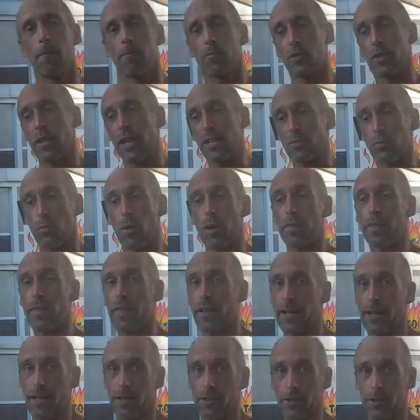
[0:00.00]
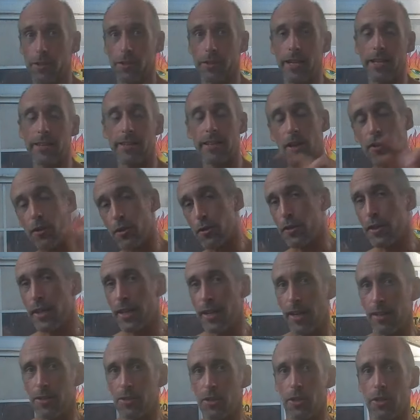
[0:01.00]
So that's one thing I learned. And the other
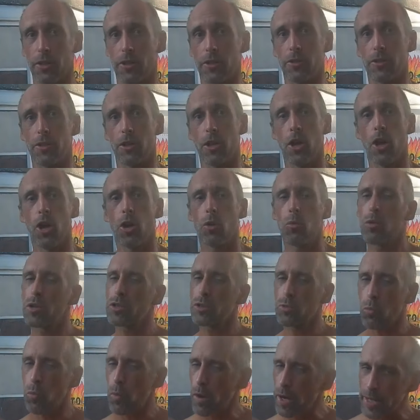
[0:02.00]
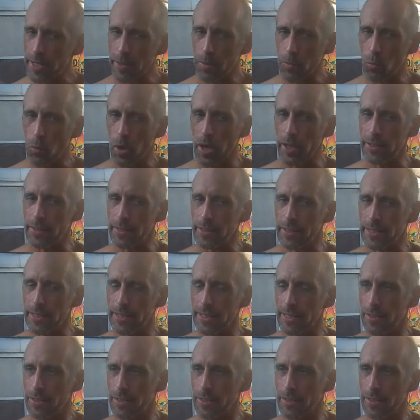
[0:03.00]
thing I learned was what, it, what,